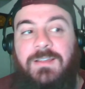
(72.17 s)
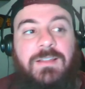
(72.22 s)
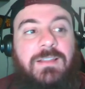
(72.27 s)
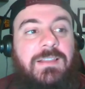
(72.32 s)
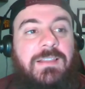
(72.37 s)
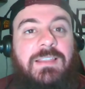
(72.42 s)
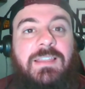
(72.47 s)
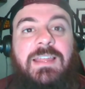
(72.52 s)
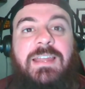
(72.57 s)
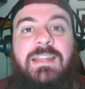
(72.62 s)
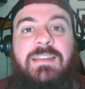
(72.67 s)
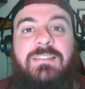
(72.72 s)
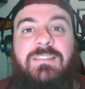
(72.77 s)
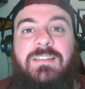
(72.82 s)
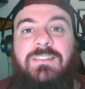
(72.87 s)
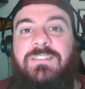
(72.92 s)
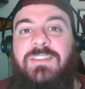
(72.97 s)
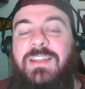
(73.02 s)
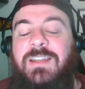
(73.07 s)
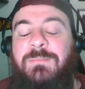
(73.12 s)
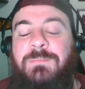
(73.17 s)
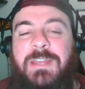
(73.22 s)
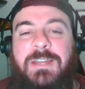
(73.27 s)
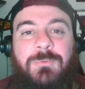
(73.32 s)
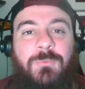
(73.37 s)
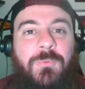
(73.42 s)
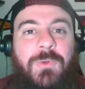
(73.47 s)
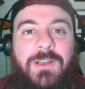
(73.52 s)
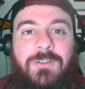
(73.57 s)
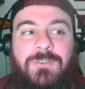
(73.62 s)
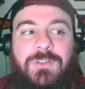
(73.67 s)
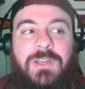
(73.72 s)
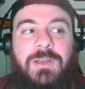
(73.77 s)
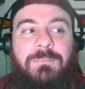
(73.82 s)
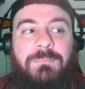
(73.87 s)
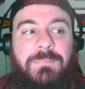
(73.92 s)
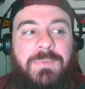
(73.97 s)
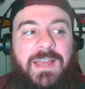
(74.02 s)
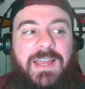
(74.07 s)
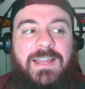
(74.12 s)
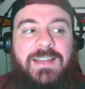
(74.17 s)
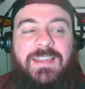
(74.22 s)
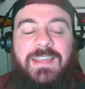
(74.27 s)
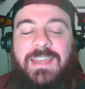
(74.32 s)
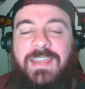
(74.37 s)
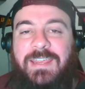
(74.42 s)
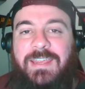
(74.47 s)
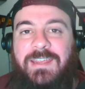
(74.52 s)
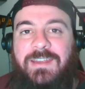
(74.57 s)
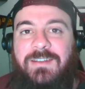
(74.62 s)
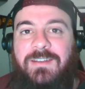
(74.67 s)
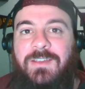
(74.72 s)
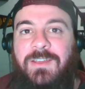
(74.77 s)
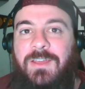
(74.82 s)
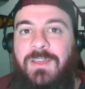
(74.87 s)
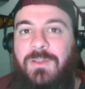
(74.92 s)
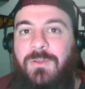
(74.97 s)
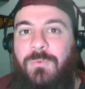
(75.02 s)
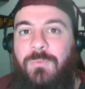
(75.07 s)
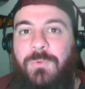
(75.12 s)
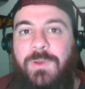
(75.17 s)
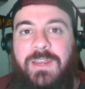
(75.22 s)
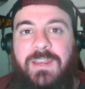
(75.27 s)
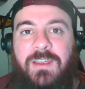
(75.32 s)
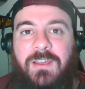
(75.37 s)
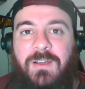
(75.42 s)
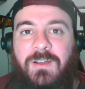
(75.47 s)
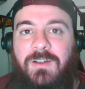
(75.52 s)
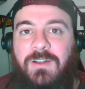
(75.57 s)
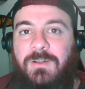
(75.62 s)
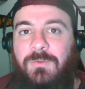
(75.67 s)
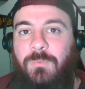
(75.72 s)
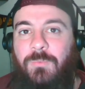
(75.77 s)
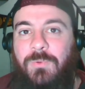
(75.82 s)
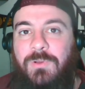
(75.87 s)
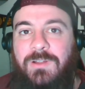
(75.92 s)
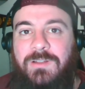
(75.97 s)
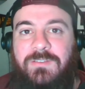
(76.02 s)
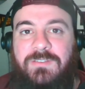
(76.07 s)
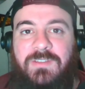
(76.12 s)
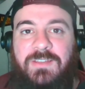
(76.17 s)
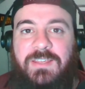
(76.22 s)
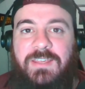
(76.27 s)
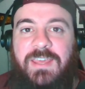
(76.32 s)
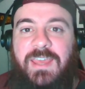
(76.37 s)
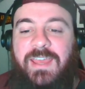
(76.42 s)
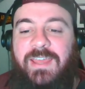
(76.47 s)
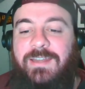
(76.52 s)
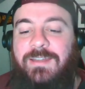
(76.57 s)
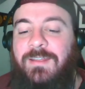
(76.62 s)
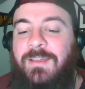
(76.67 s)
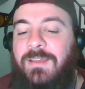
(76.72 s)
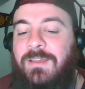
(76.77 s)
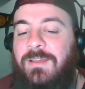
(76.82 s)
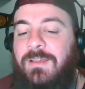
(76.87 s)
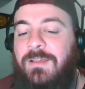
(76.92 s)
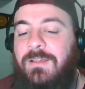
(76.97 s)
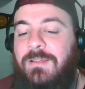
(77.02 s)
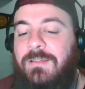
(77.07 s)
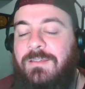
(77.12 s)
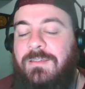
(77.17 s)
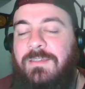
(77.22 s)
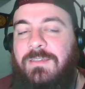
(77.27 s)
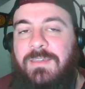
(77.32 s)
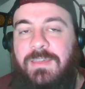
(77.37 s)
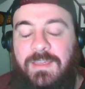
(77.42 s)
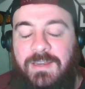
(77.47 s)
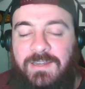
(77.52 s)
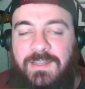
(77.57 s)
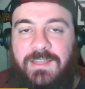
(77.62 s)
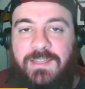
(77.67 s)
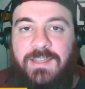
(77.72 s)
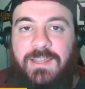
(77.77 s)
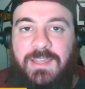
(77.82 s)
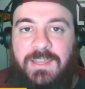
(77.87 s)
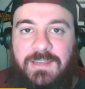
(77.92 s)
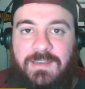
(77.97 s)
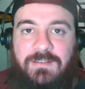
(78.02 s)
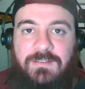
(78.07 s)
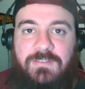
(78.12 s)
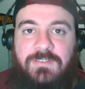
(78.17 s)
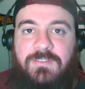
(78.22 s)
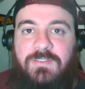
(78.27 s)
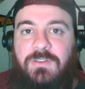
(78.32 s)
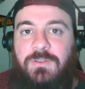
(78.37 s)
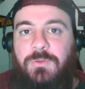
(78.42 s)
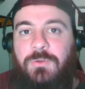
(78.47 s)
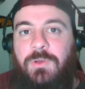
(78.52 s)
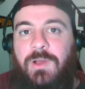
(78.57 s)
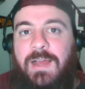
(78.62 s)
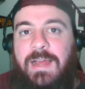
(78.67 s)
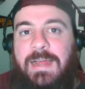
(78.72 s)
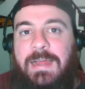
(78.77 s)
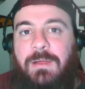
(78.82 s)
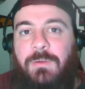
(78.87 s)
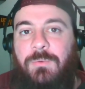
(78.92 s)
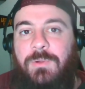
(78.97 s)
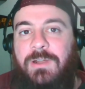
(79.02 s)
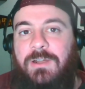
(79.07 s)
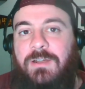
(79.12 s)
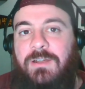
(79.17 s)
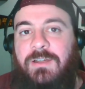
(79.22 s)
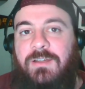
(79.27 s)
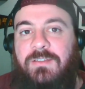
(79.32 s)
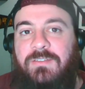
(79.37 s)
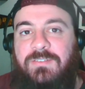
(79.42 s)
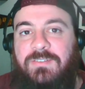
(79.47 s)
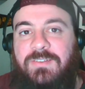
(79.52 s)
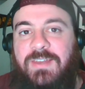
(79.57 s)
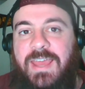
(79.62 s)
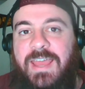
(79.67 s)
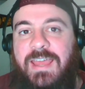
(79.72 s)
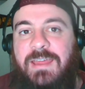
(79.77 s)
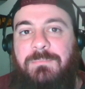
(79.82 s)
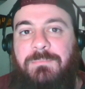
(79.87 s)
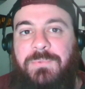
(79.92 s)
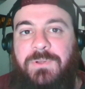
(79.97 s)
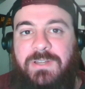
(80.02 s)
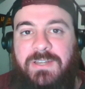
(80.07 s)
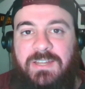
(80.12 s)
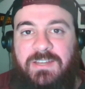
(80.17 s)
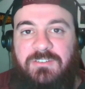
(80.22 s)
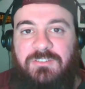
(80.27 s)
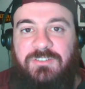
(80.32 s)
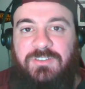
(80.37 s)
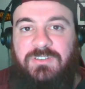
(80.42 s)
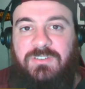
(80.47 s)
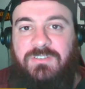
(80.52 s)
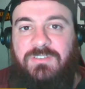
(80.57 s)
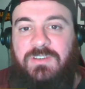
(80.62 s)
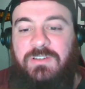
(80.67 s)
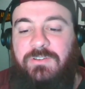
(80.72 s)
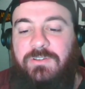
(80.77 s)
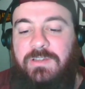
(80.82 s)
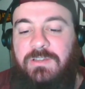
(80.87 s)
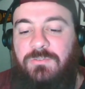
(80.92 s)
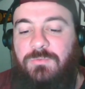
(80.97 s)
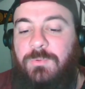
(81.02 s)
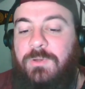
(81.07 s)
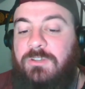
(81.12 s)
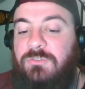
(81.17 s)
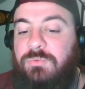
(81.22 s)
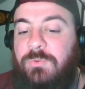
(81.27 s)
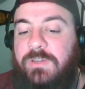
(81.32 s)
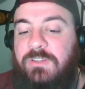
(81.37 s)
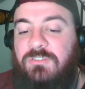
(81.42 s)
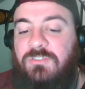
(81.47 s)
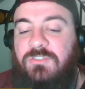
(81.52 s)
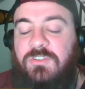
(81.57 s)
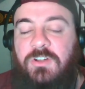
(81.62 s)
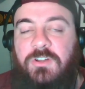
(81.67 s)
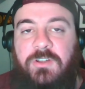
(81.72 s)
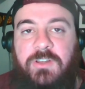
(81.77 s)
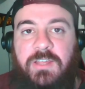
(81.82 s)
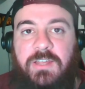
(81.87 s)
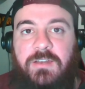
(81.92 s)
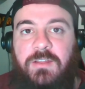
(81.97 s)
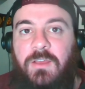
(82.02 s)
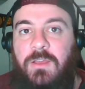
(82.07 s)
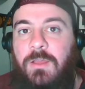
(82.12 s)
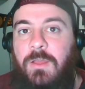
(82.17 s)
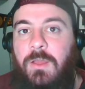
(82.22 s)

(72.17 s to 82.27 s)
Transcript: Ladies and gentlemen, welcome back. And we are once again getting into our stat prediction series, which we started